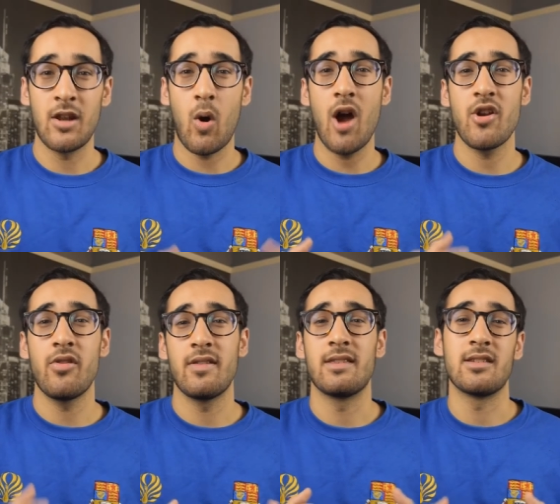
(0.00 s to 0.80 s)
Now, I know
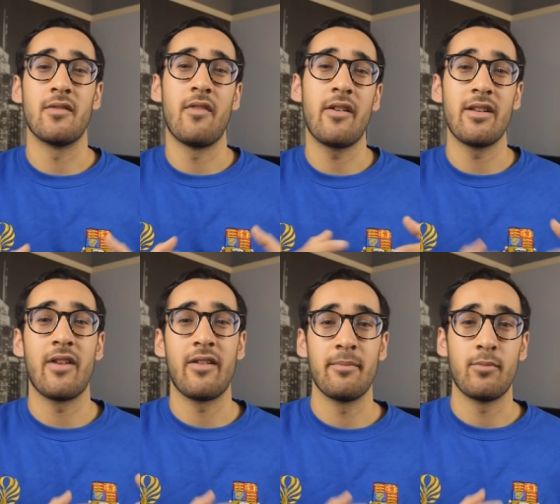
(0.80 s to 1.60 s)
that this is a very,
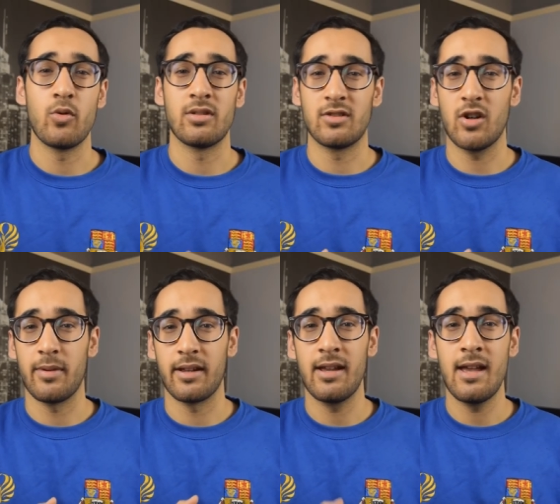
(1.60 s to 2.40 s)
very important
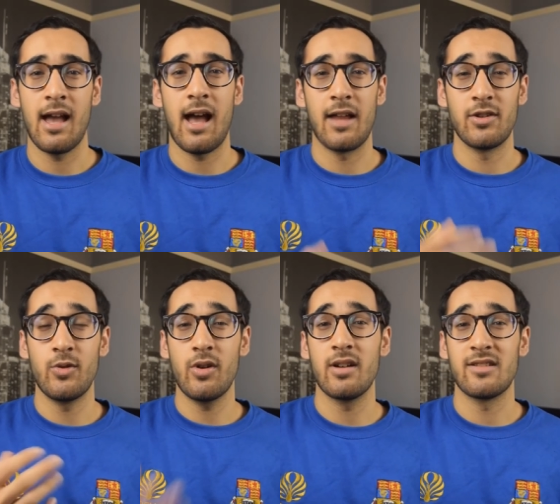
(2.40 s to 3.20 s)
topic, and
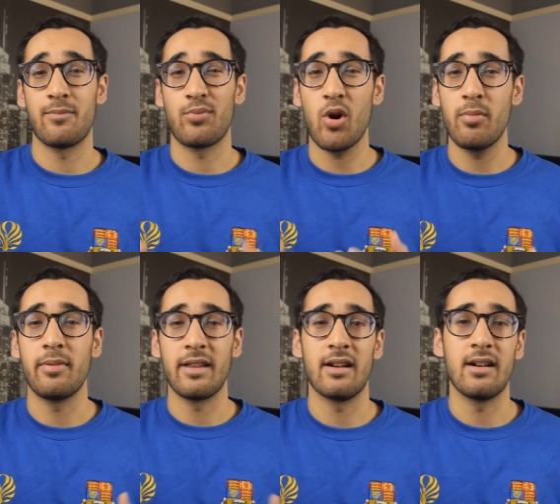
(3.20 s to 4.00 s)
you guys have
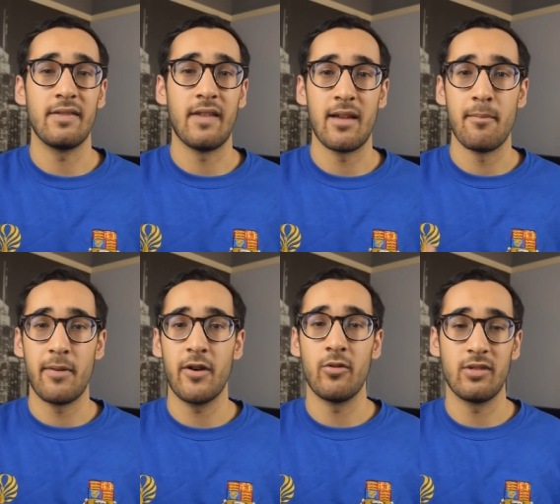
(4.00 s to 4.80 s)
probably heard that
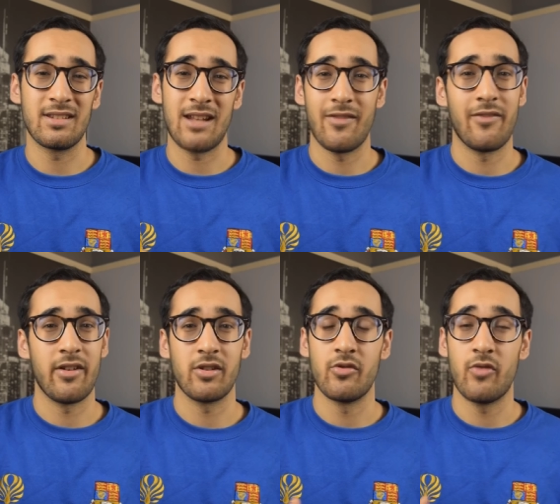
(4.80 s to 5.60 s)
Imperial doesn't have a
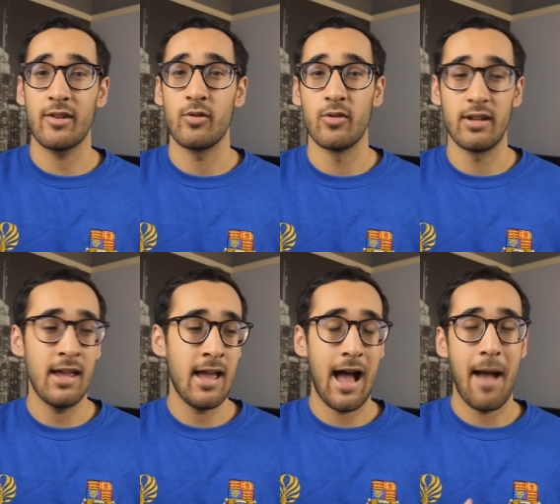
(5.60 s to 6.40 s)
very good record
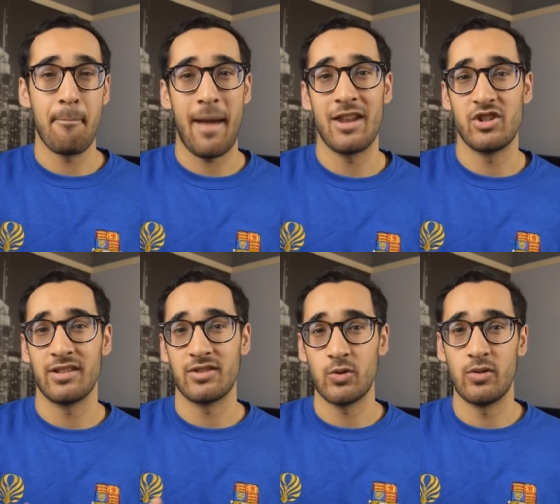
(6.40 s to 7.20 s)
at managing
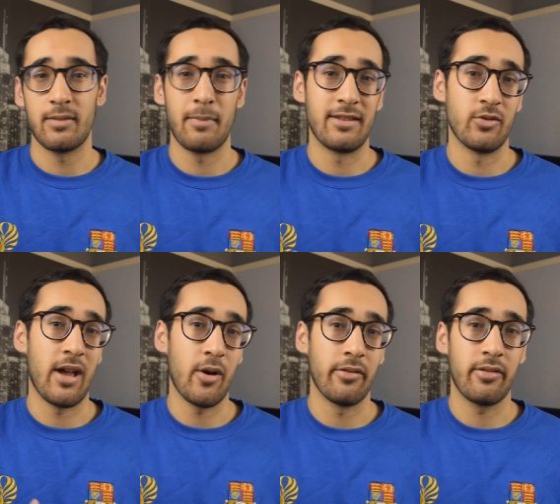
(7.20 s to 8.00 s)
student mental
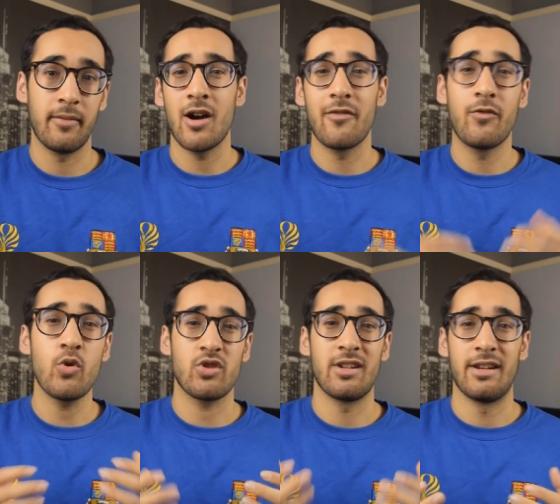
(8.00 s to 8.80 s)
health.
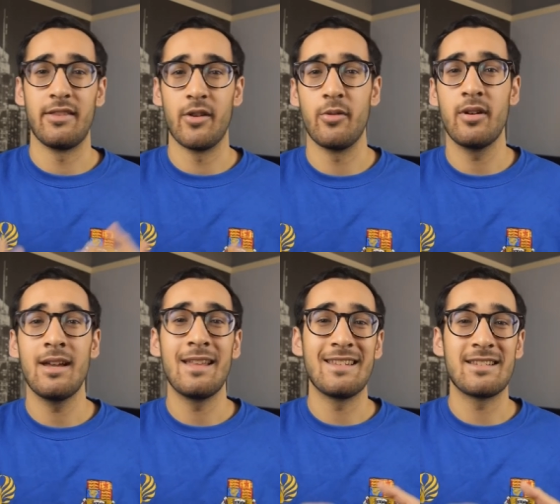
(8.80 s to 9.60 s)
Unfortunately, though,
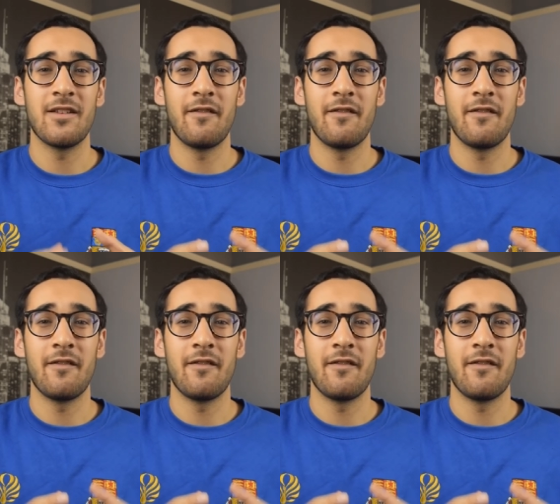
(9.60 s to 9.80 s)
this is a